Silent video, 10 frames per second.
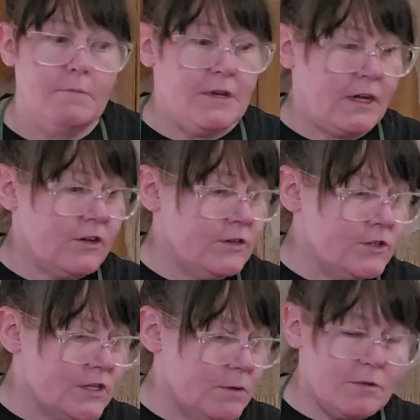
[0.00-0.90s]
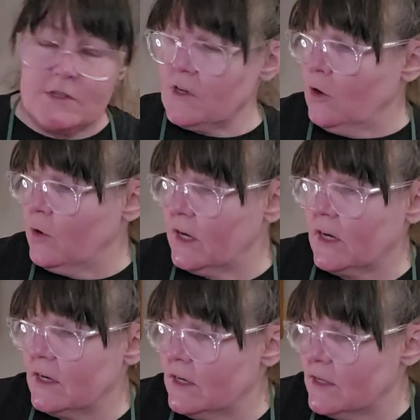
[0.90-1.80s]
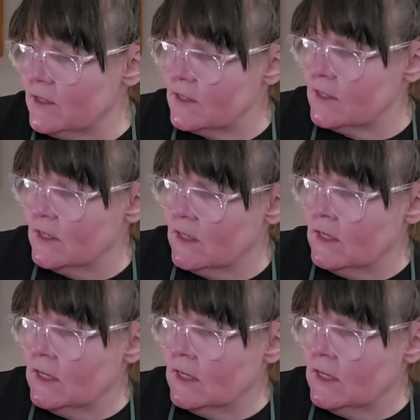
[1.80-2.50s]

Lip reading: I mean, I could just keep this going, I guess.